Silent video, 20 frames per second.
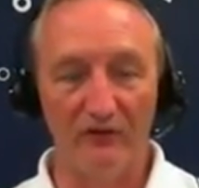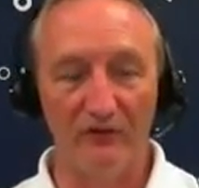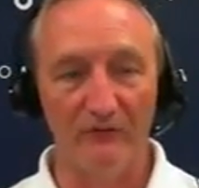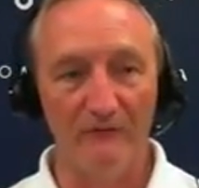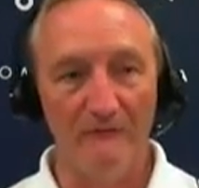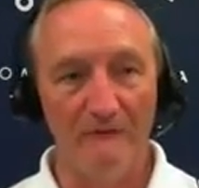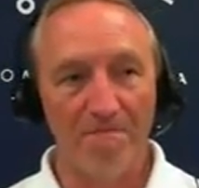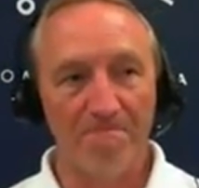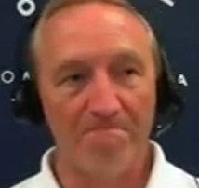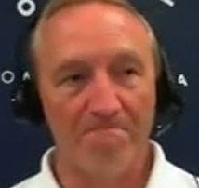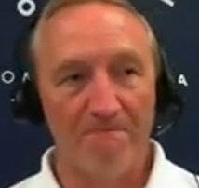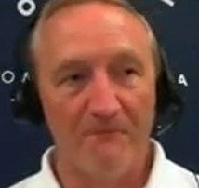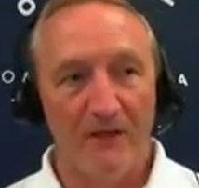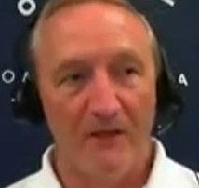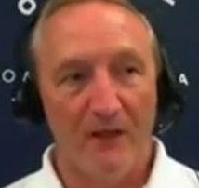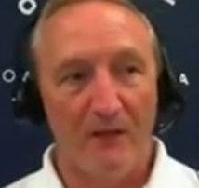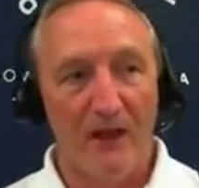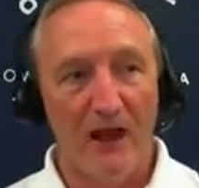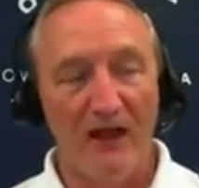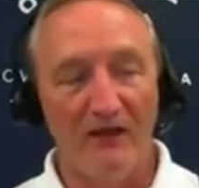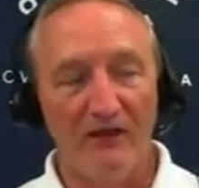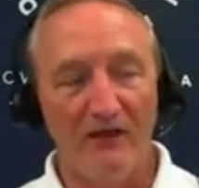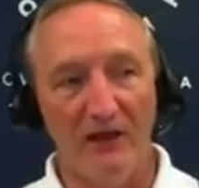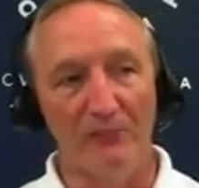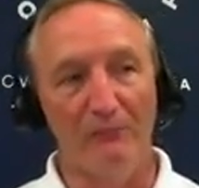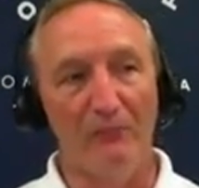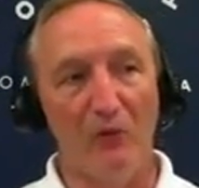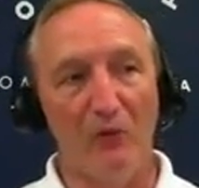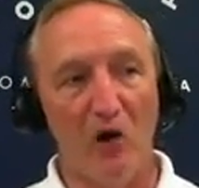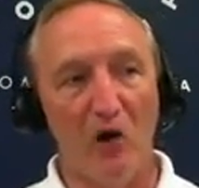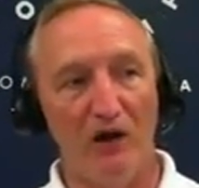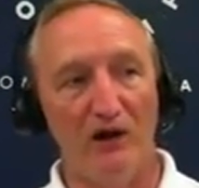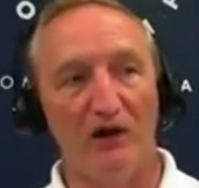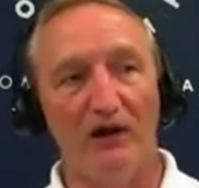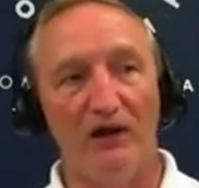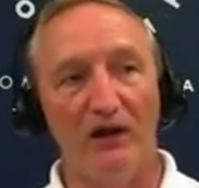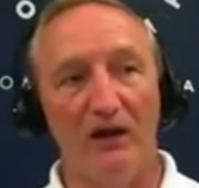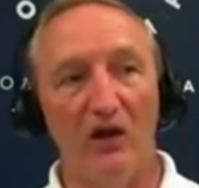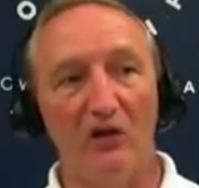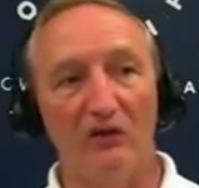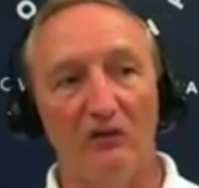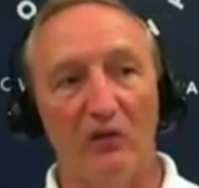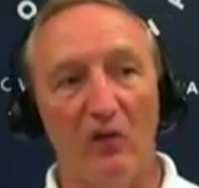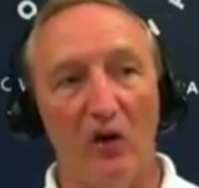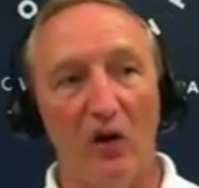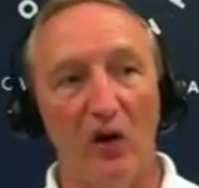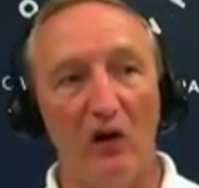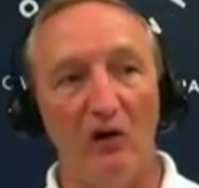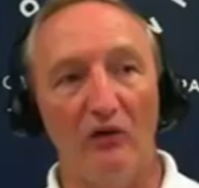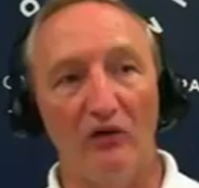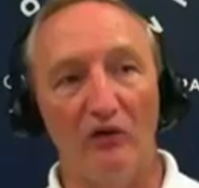And I think marketing overall